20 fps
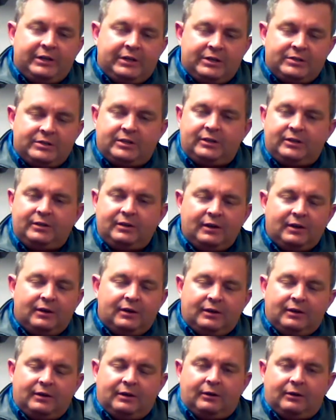pretty easy,
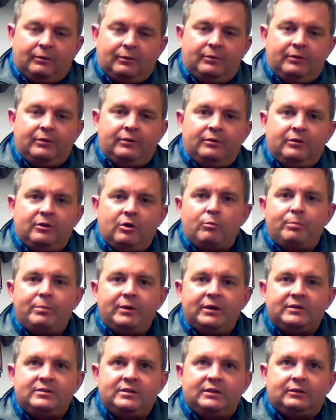you know,
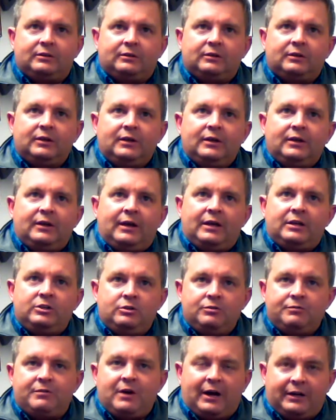no big deal.
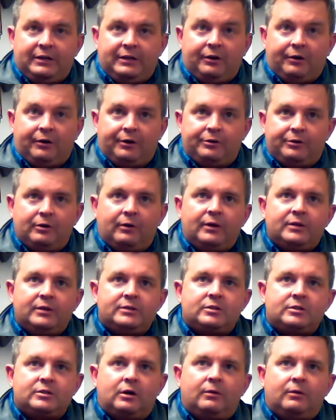And you've got a year to do
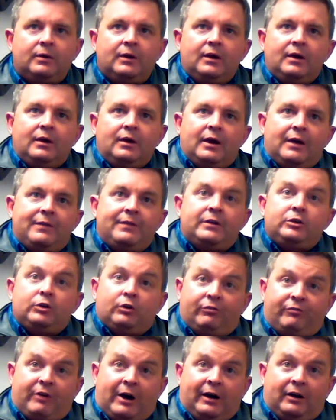it. So, and
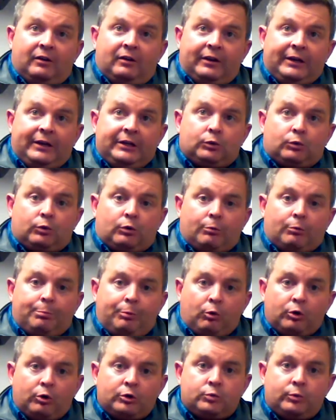then you'll file annual
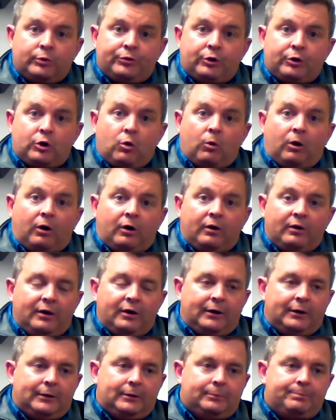reports with the court.
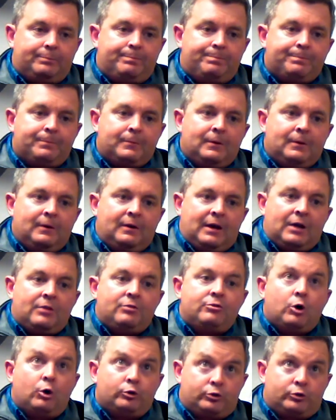
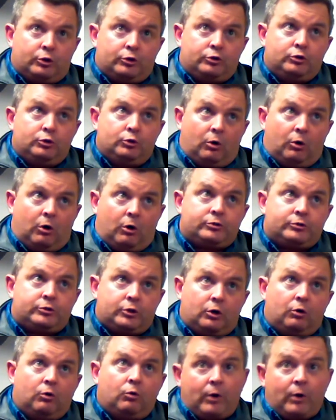And those are due
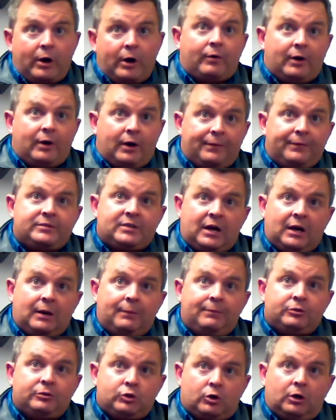also right around the
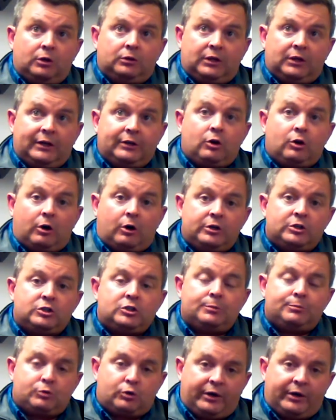time that your online
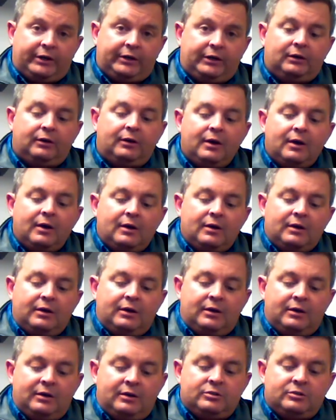guardianship training
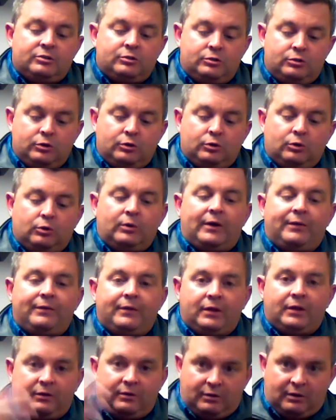is due,
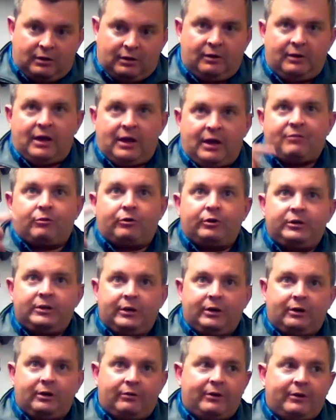and then
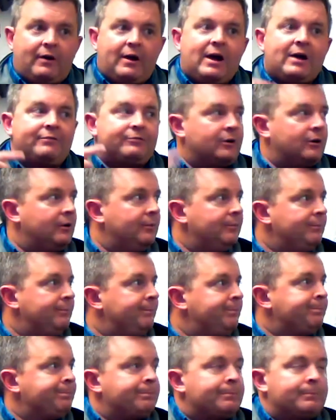every year thereafter.
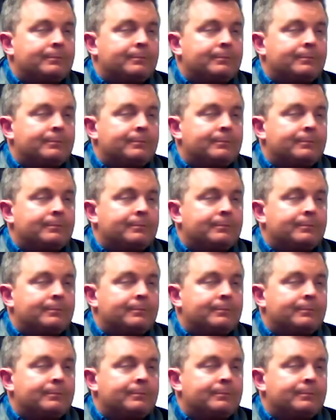